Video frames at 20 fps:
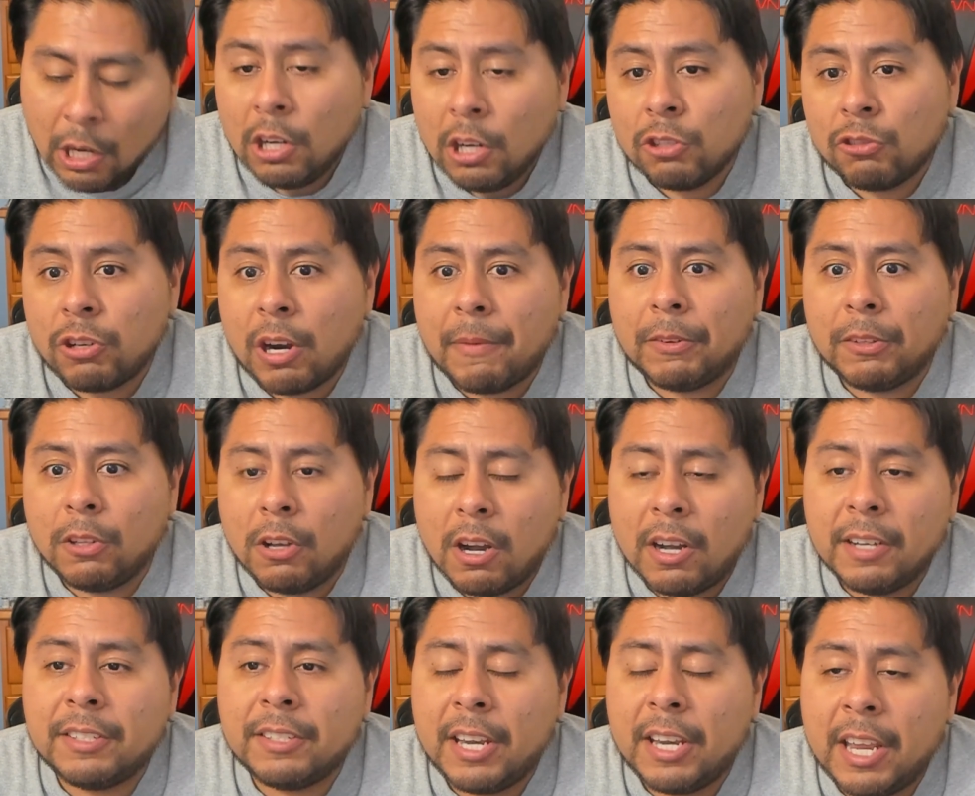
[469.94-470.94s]
Trevor
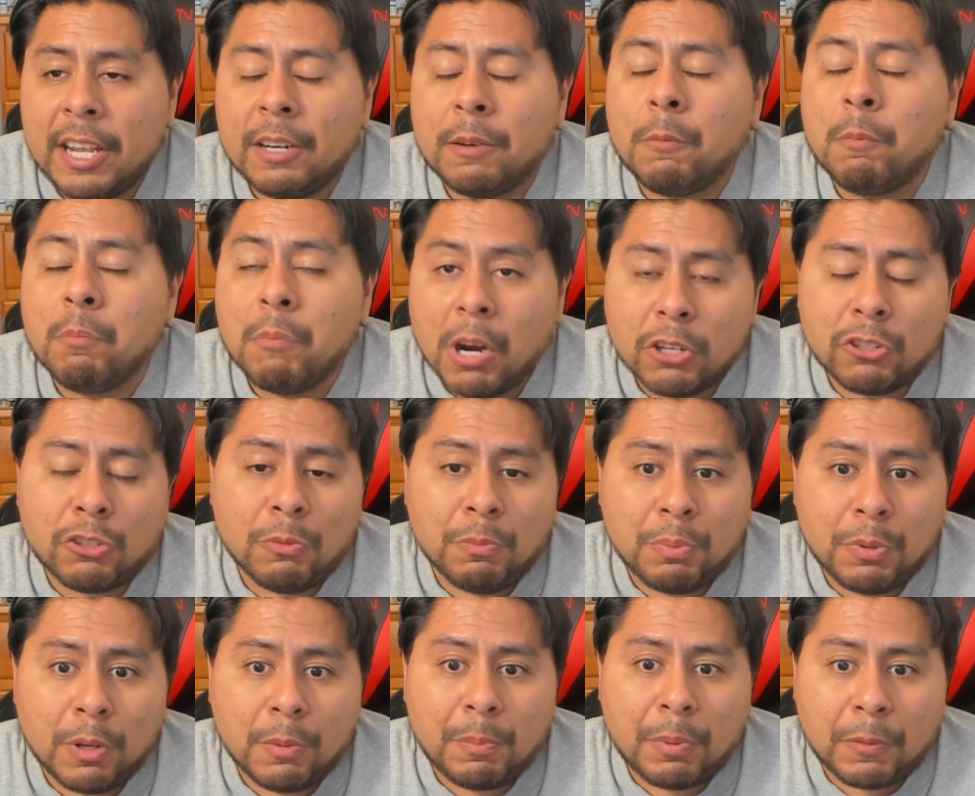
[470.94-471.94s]
Lawrence, in a much
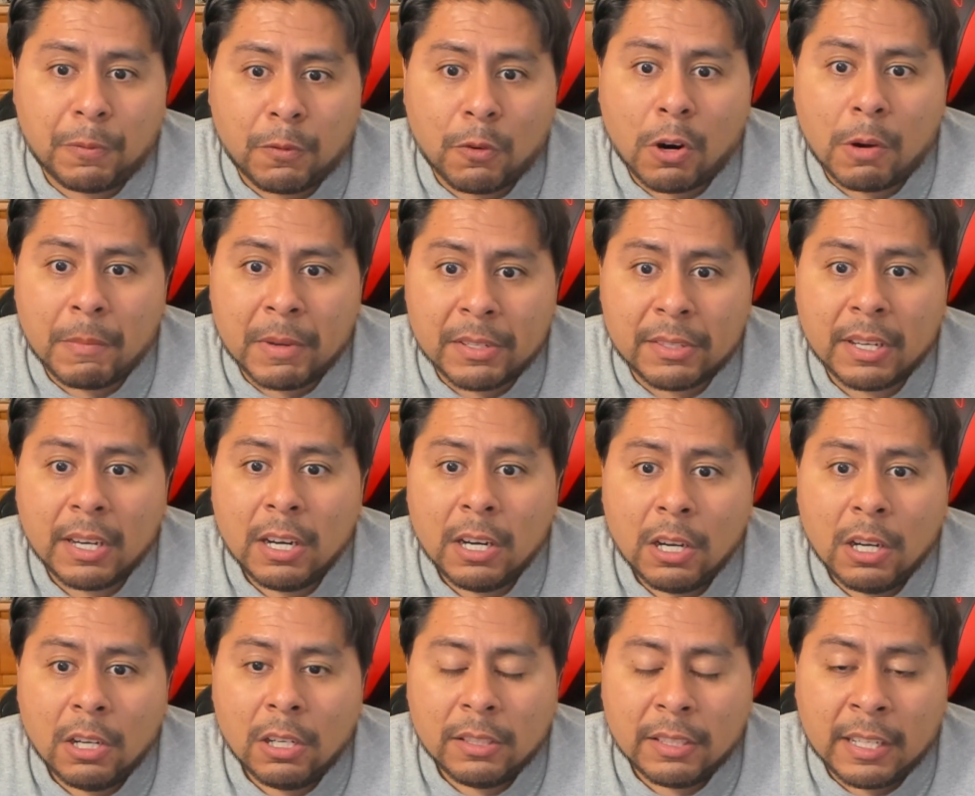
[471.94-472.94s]
improved performance
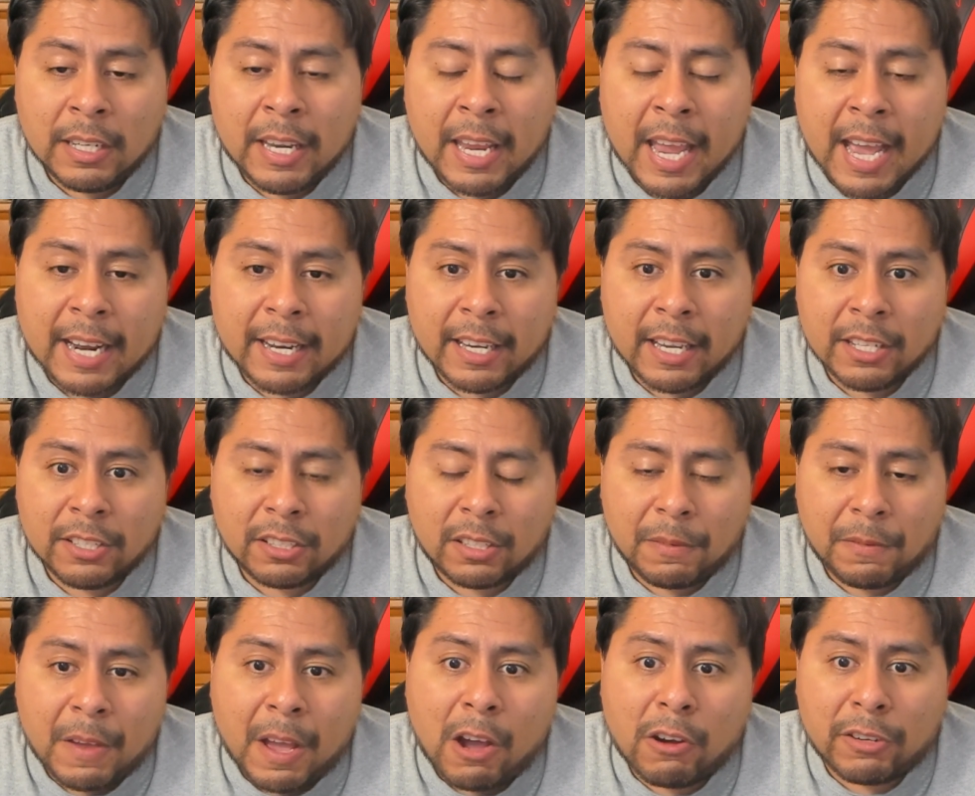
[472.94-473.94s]
than he had against the
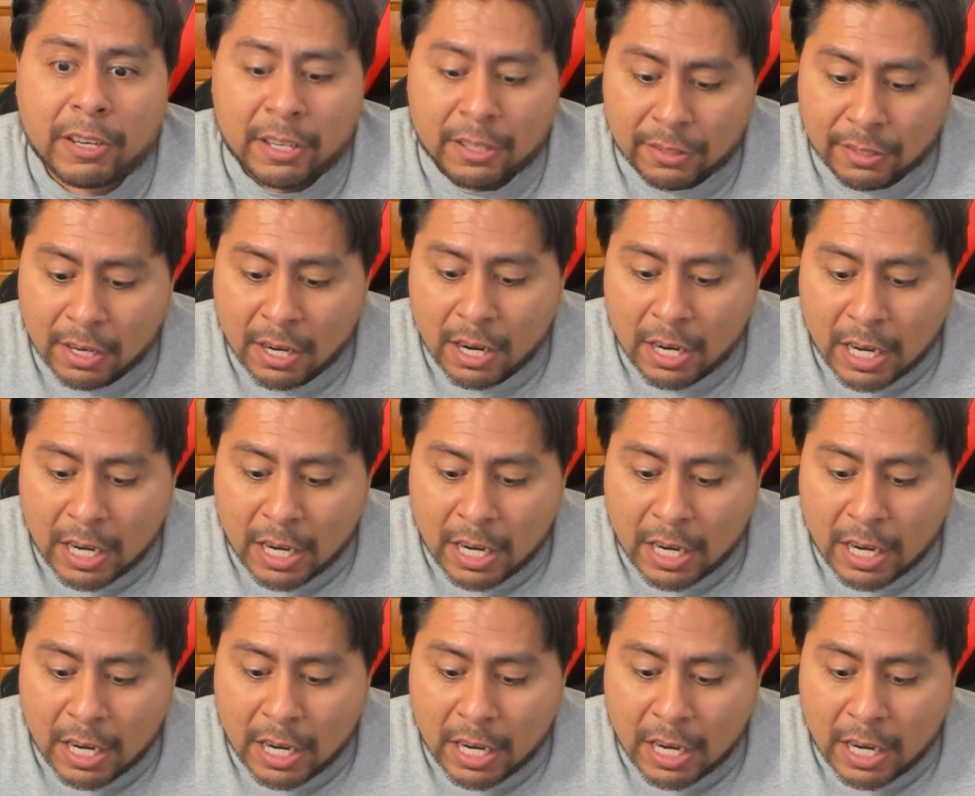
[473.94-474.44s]
Falcons,